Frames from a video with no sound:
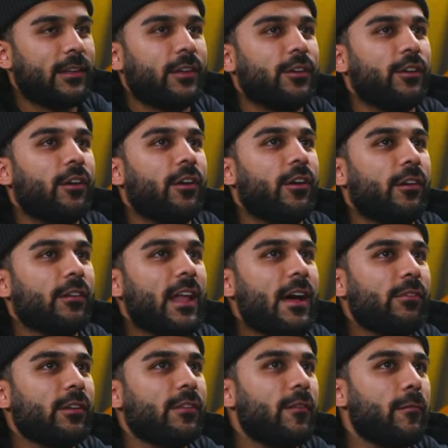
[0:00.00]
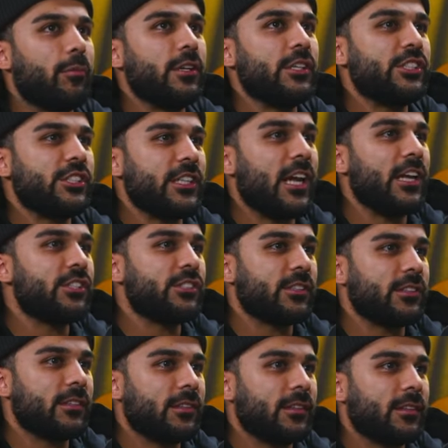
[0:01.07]
your level of
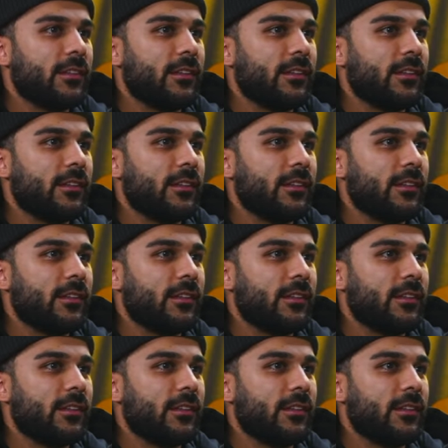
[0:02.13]
appreciation